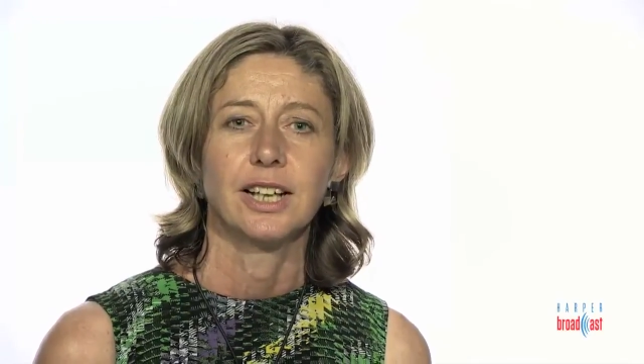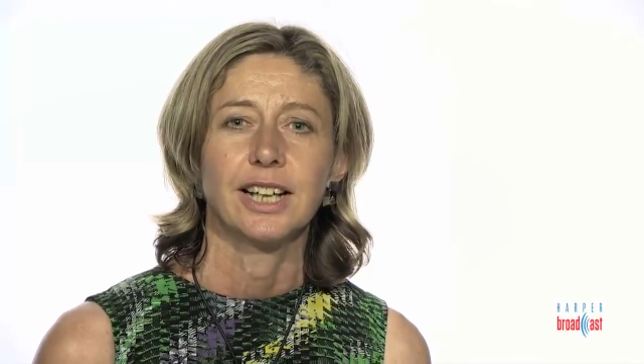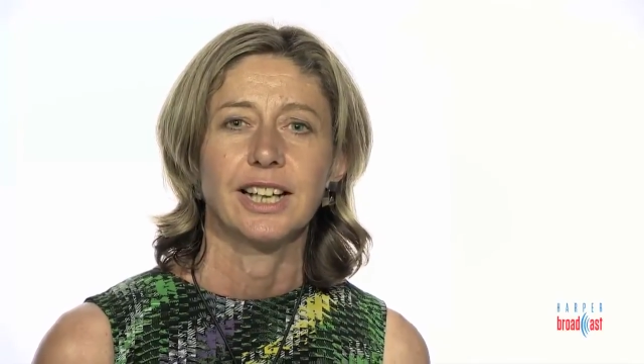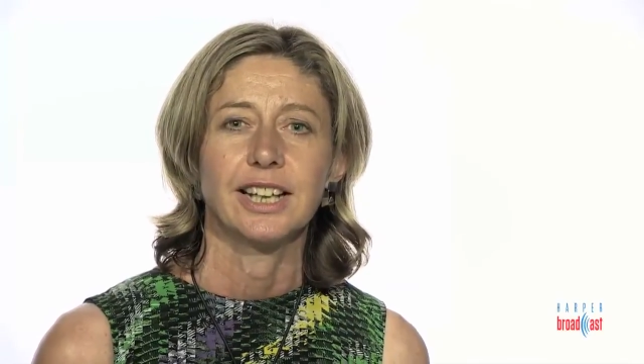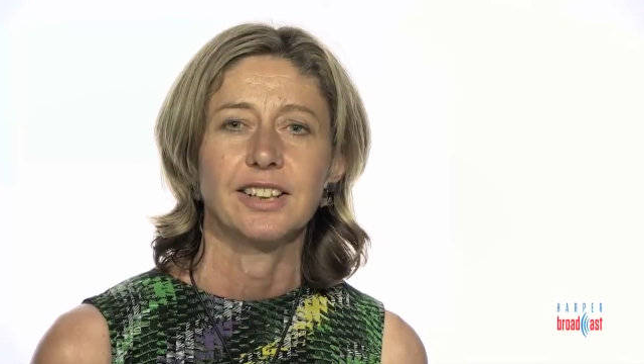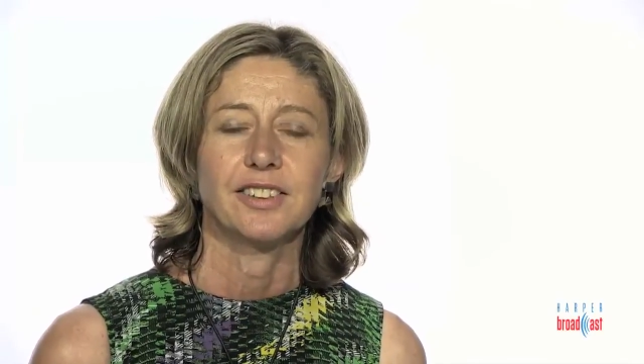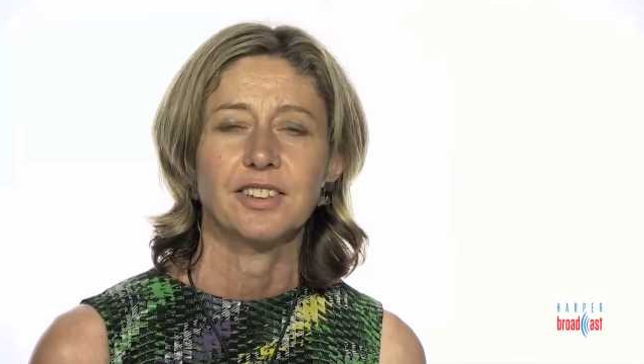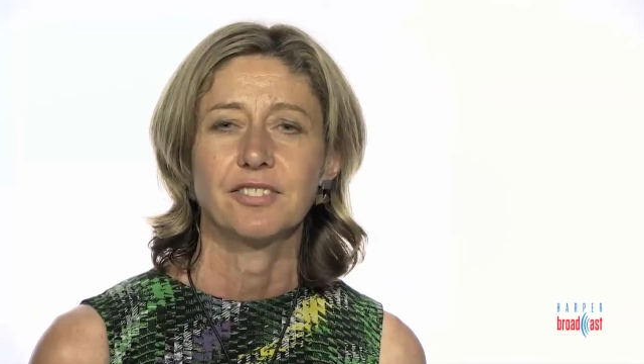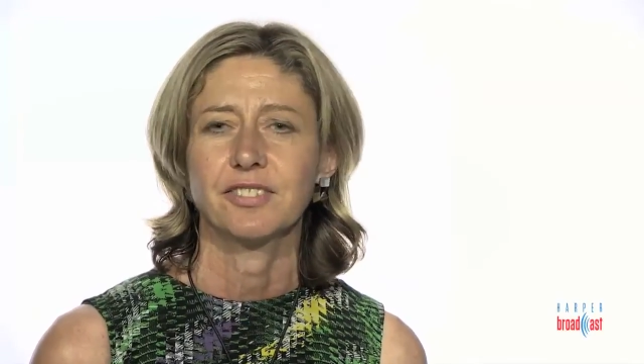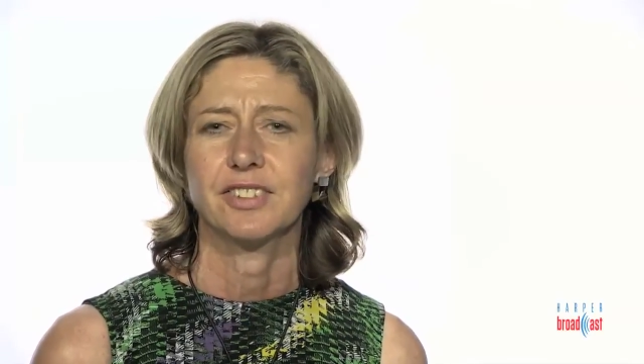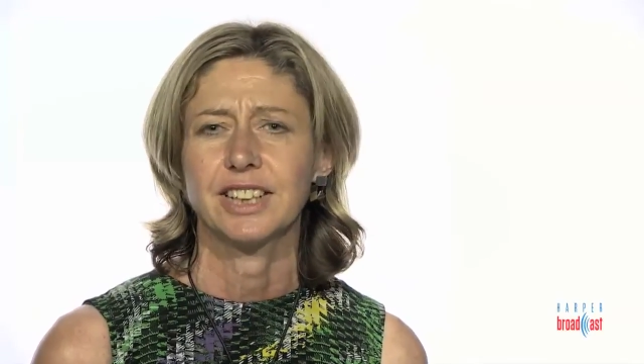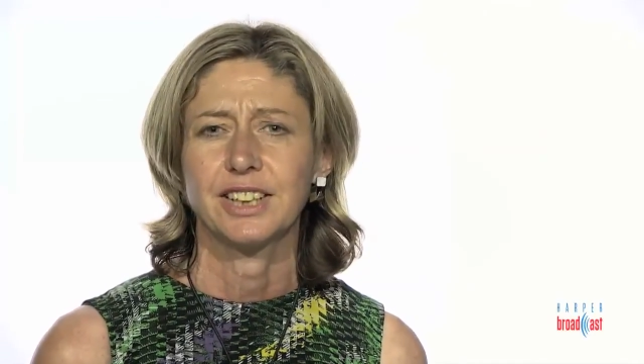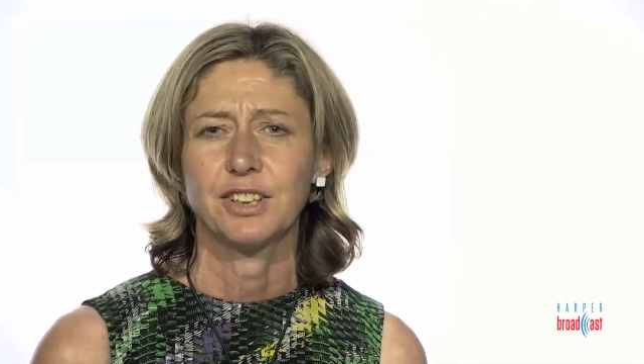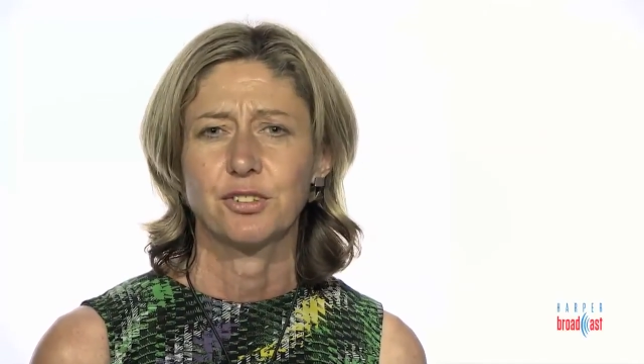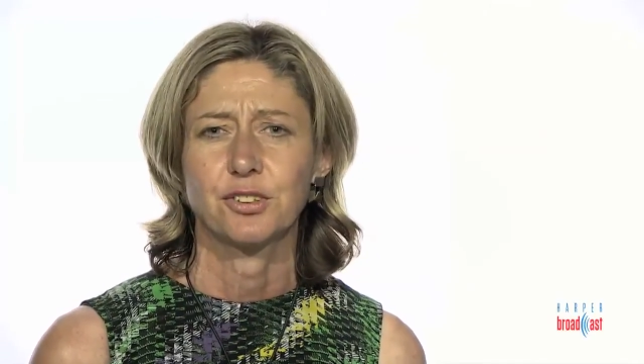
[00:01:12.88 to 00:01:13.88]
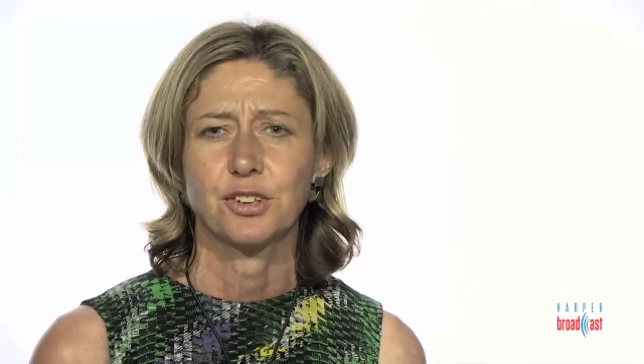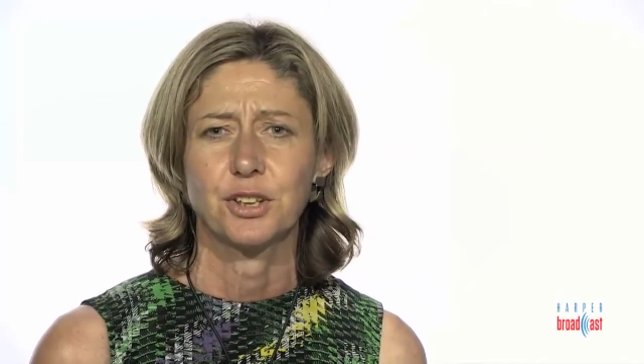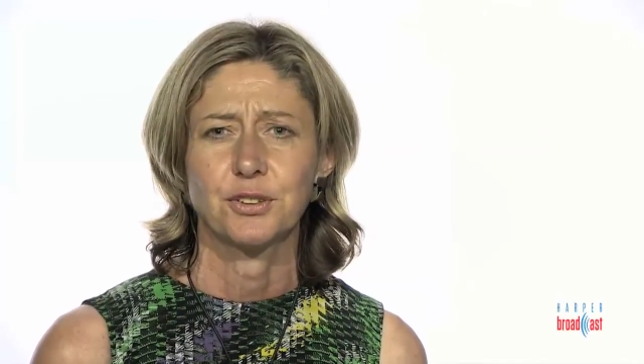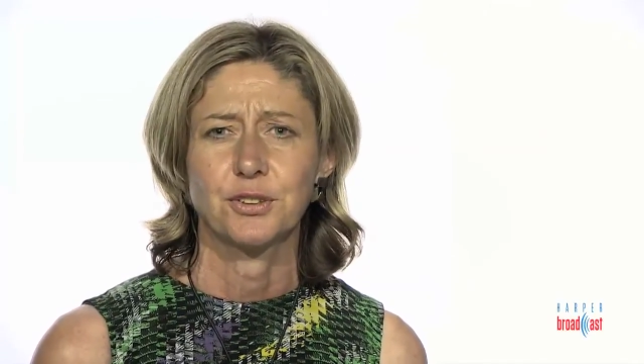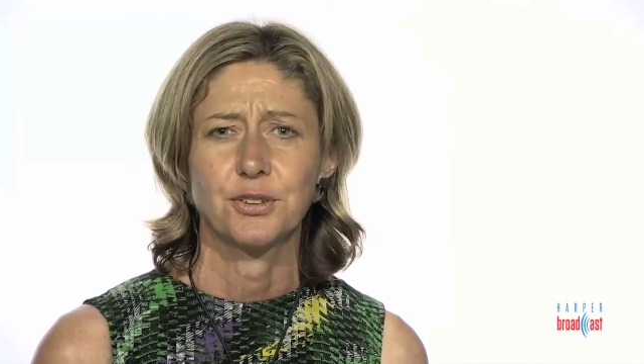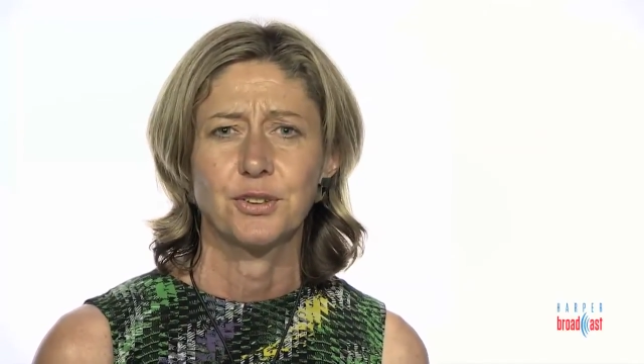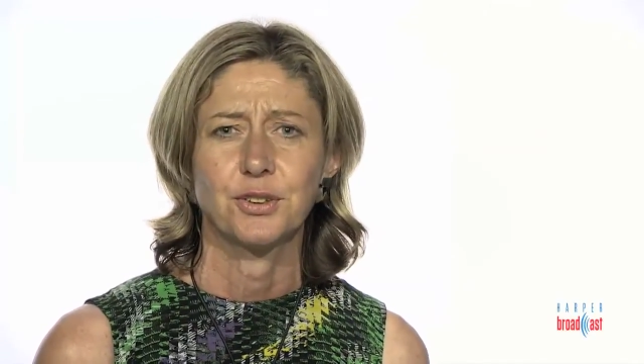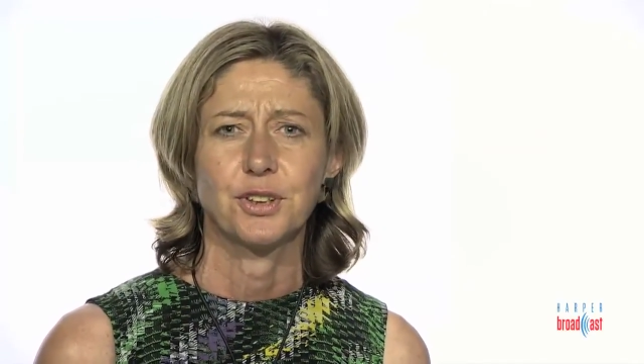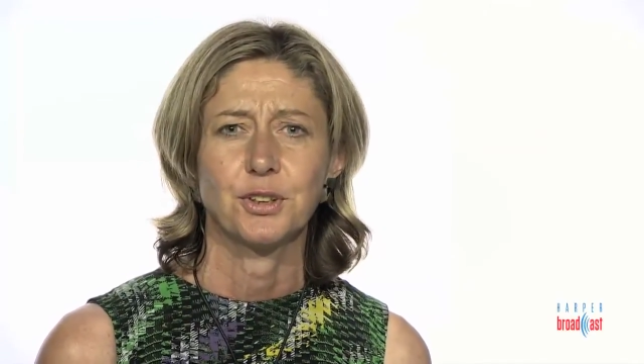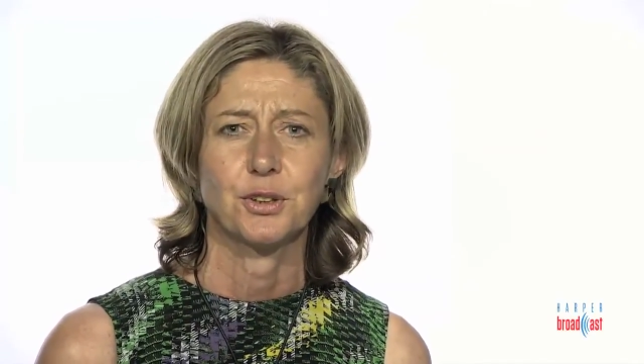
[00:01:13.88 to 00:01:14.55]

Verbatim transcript: It didn't really show